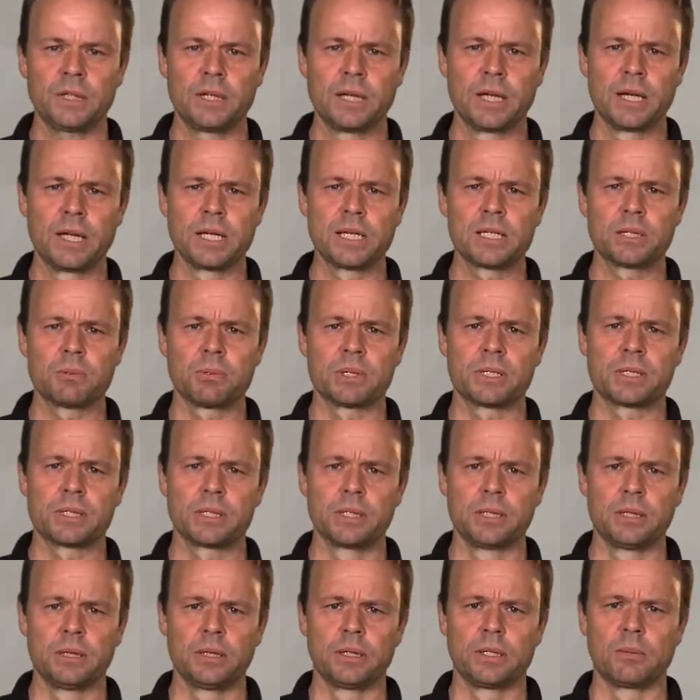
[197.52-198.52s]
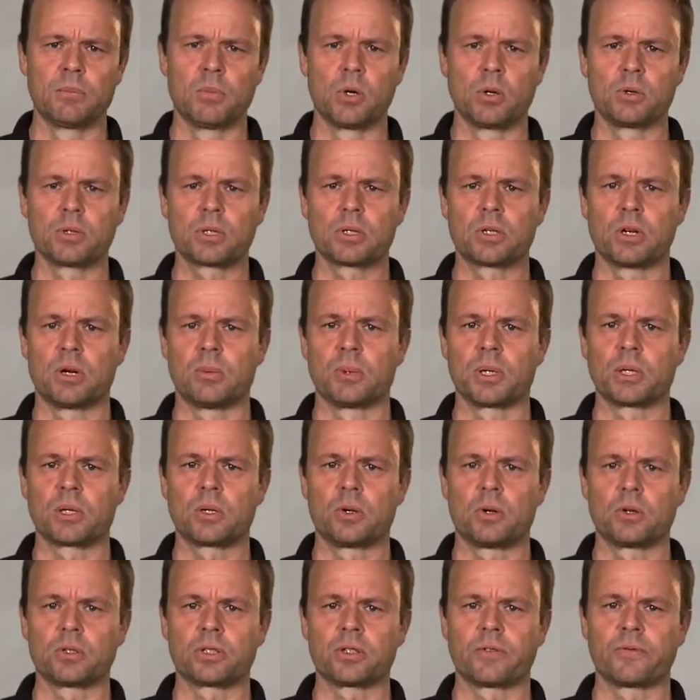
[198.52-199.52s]
AIDS was still the most common
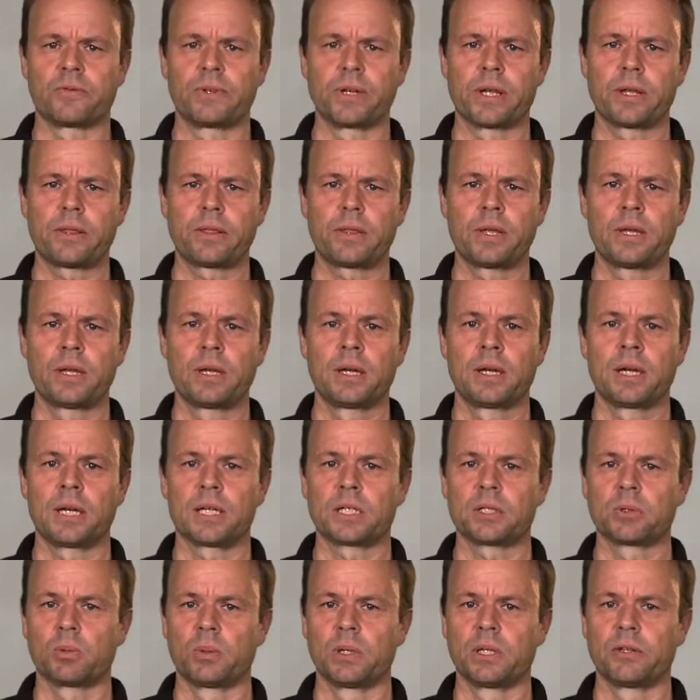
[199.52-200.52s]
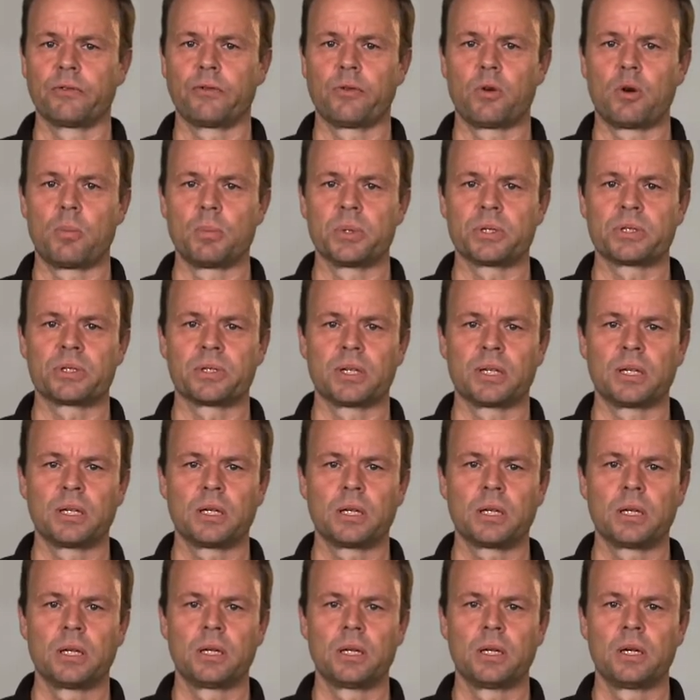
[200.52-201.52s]
cause of death at
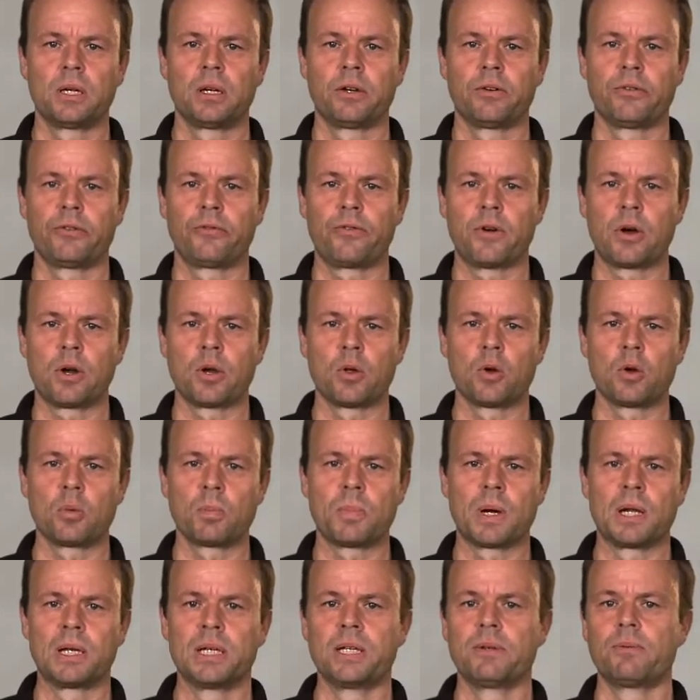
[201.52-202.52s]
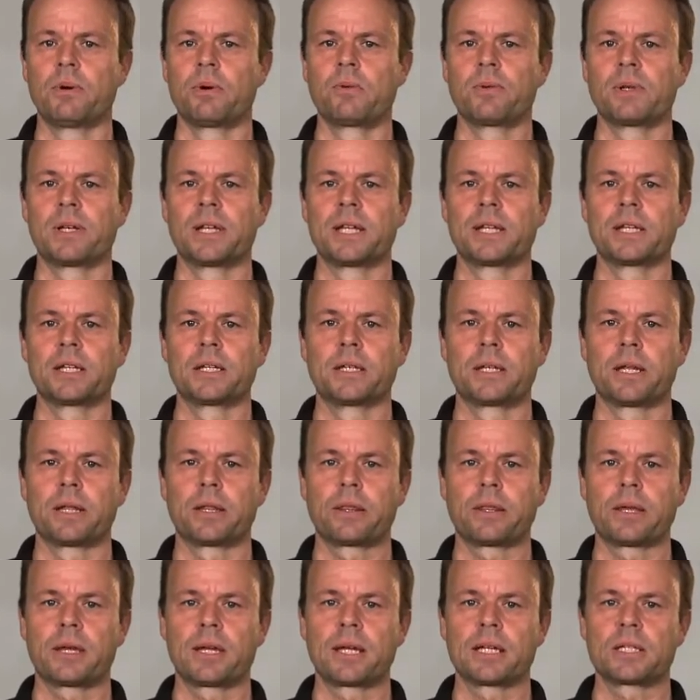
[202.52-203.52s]
24%, followed by liver-related
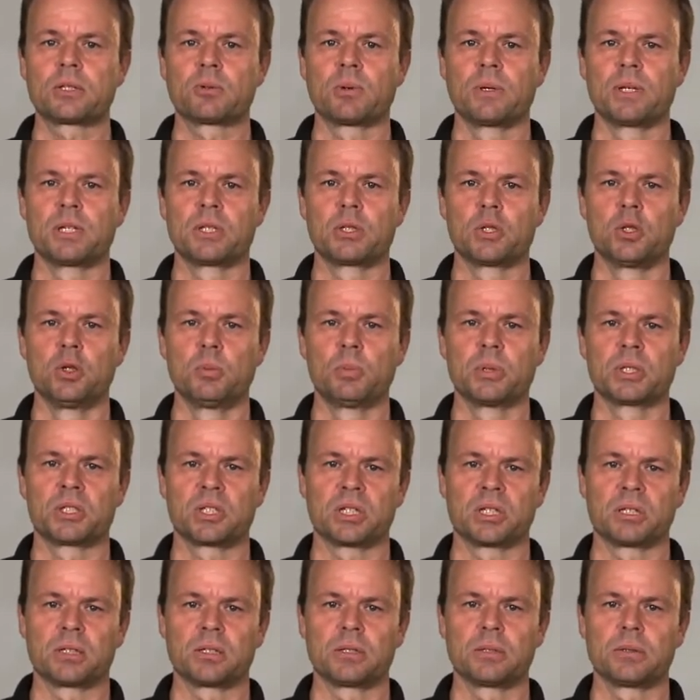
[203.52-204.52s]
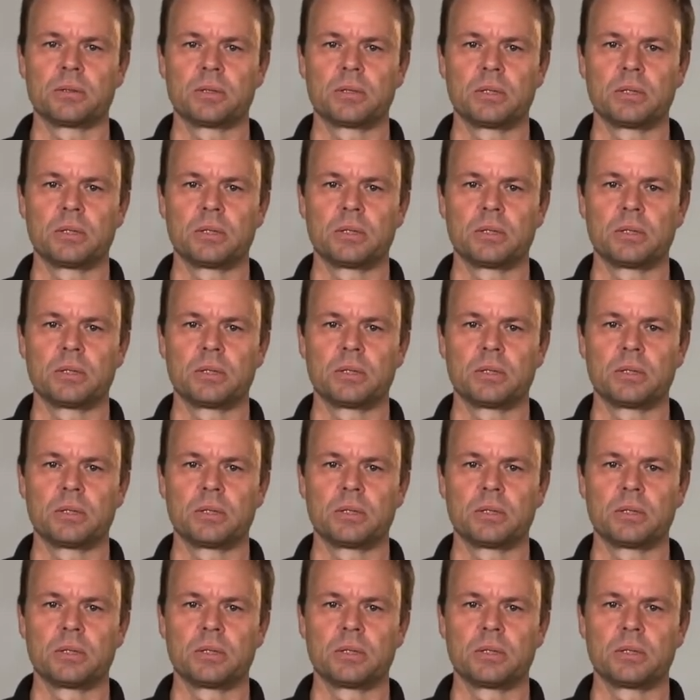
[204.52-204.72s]
death at 22%.